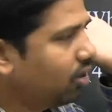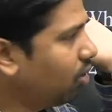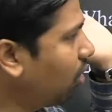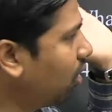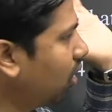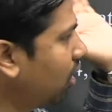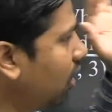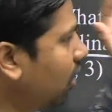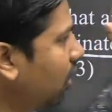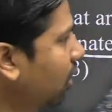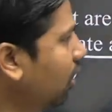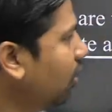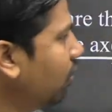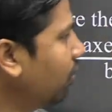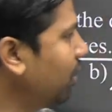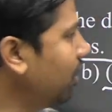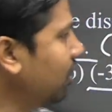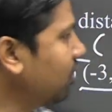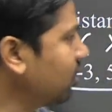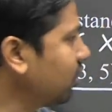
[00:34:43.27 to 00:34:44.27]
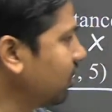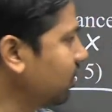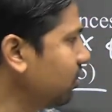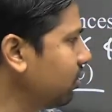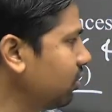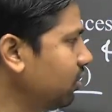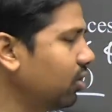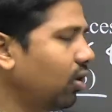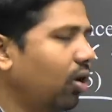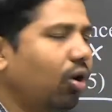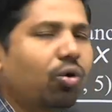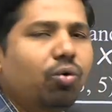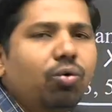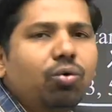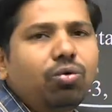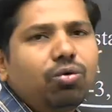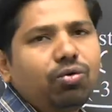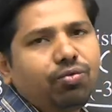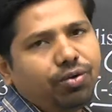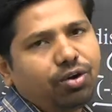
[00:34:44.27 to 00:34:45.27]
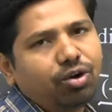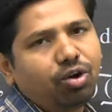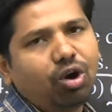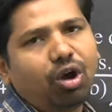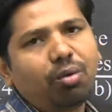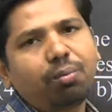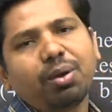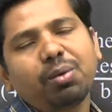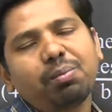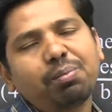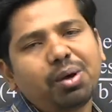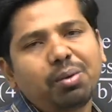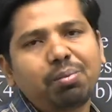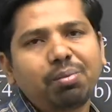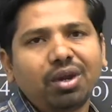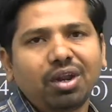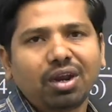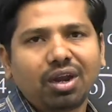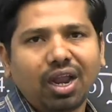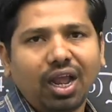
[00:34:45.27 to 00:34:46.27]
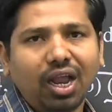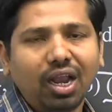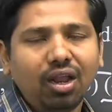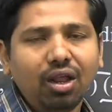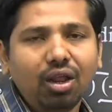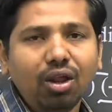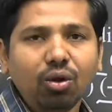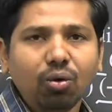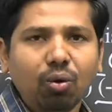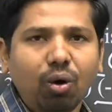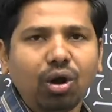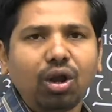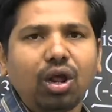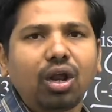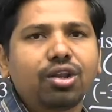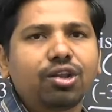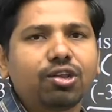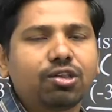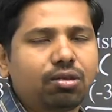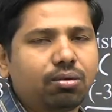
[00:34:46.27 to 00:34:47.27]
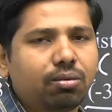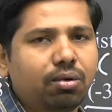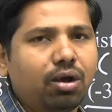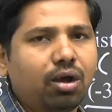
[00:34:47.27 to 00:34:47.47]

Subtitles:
Already we discussed how if you drop a perpendicular line, what are this